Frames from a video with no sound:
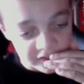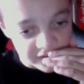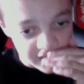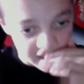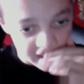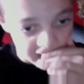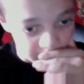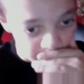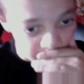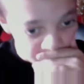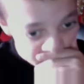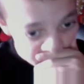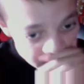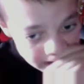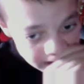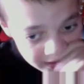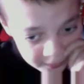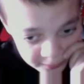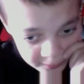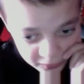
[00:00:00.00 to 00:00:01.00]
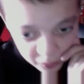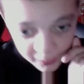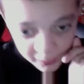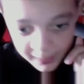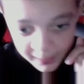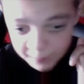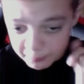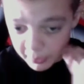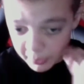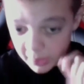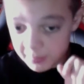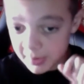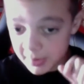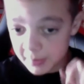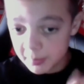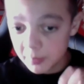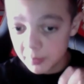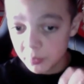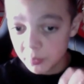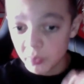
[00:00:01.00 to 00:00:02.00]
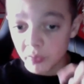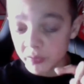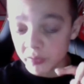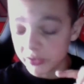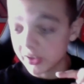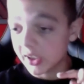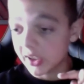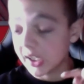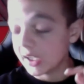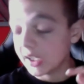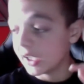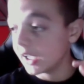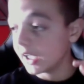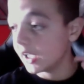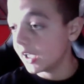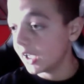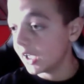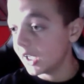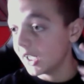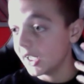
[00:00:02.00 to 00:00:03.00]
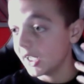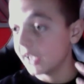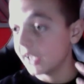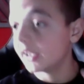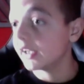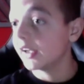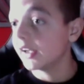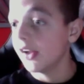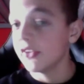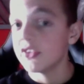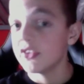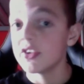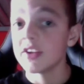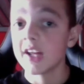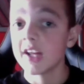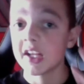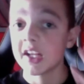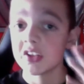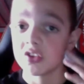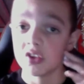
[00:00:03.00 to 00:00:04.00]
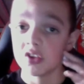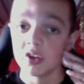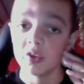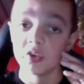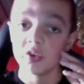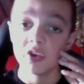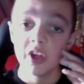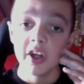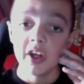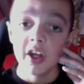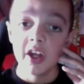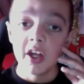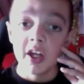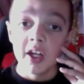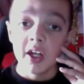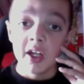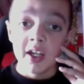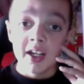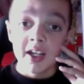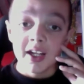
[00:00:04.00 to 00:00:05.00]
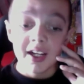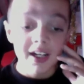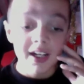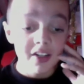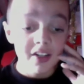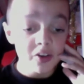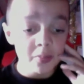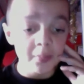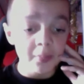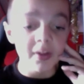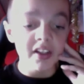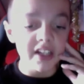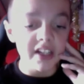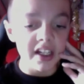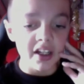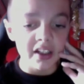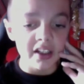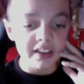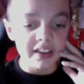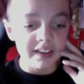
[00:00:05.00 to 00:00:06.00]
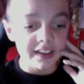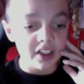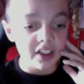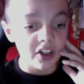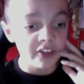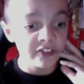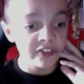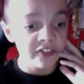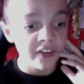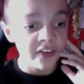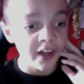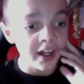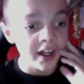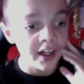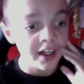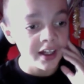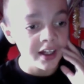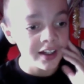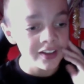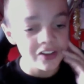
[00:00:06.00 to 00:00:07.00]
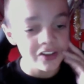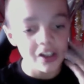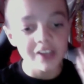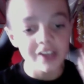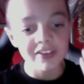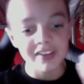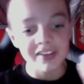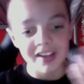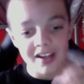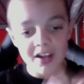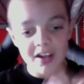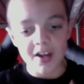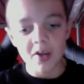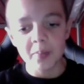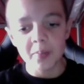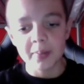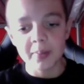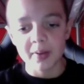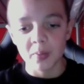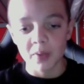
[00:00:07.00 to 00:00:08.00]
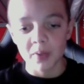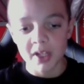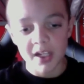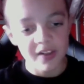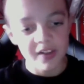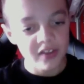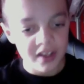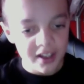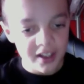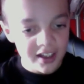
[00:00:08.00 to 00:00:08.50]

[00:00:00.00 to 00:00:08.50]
game between Birmingham and Wolves at St Andrews. It's a Monday night kickoff. It's a little bit weird